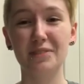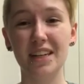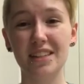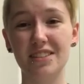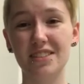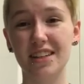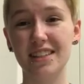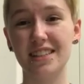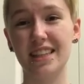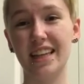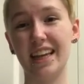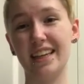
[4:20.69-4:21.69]
it's
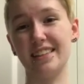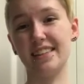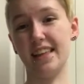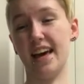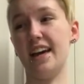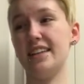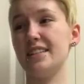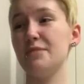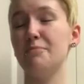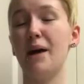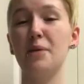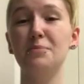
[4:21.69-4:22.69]
just things that
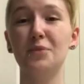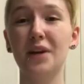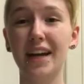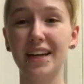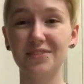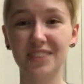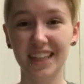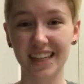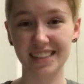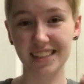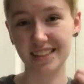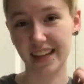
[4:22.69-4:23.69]
my brain
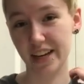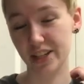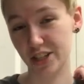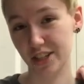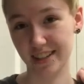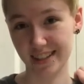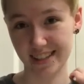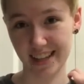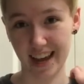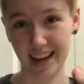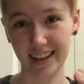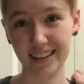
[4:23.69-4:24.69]
realizes I shouldn't
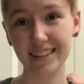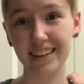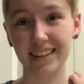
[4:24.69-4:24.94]
say